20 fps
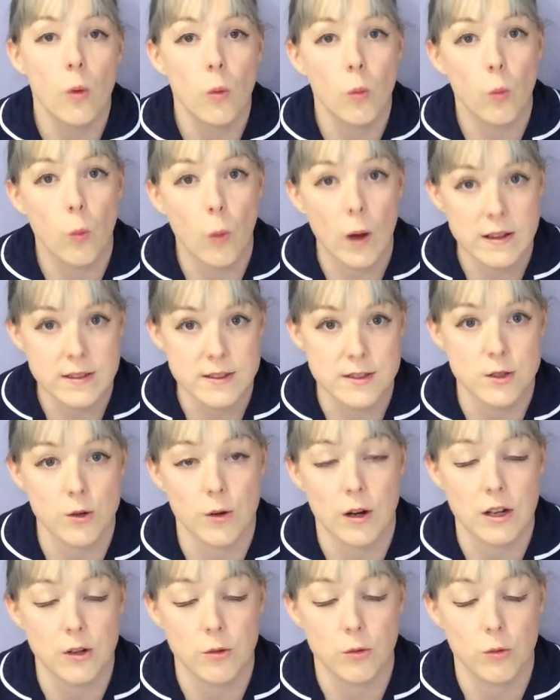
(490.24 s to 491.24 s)
Once
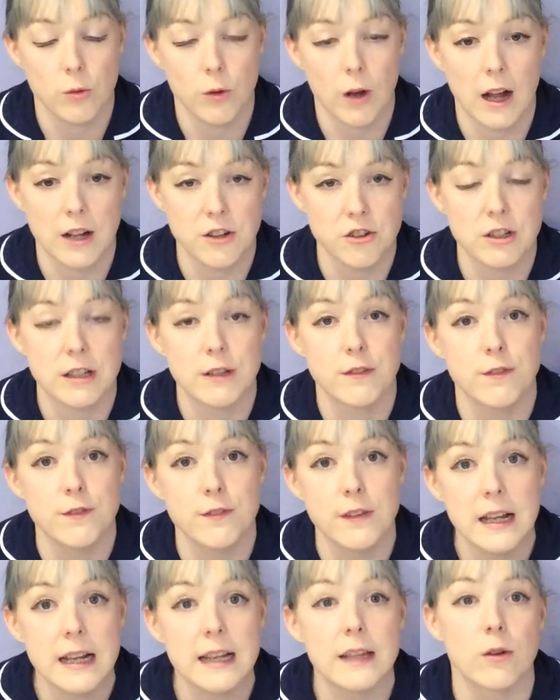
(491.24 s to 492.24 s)
you're actually
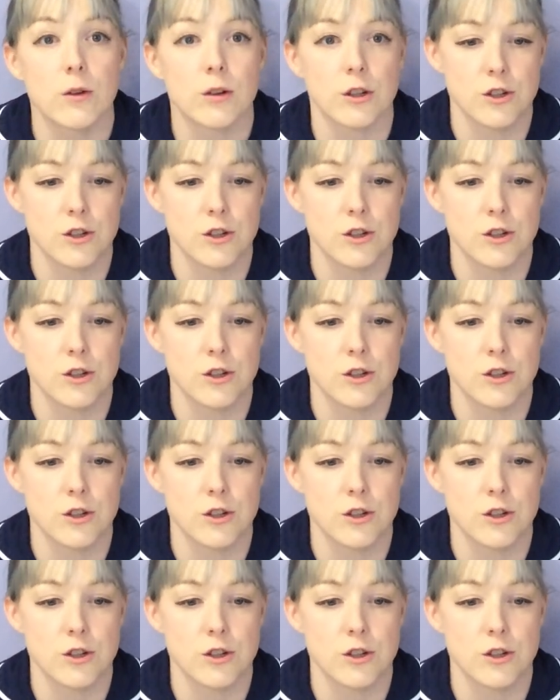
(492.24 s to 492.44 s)
feeling your